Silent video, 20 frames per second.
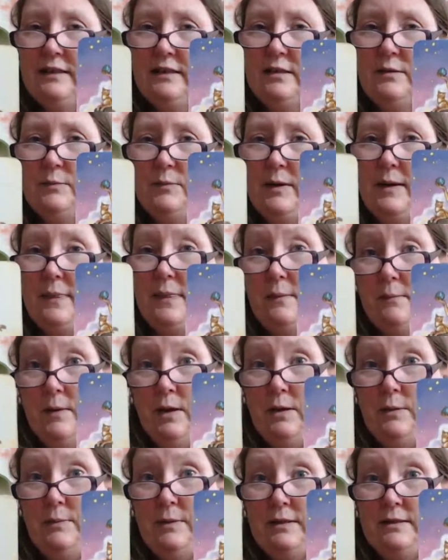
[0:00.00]
income at the
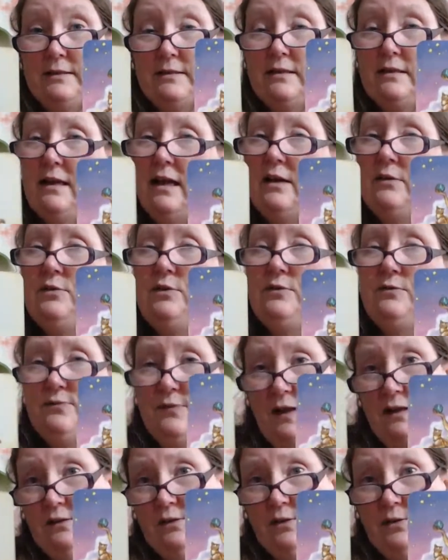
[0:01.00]
moment and how you
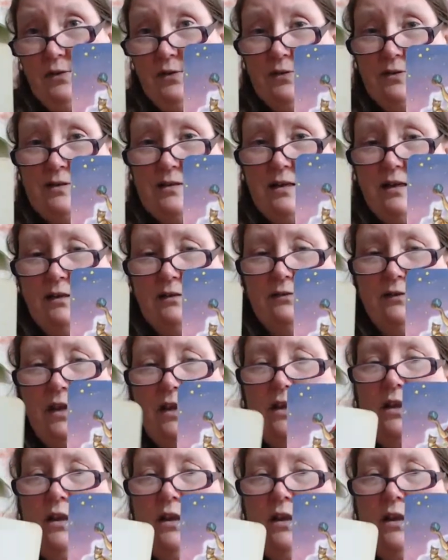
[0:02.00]
value yourself.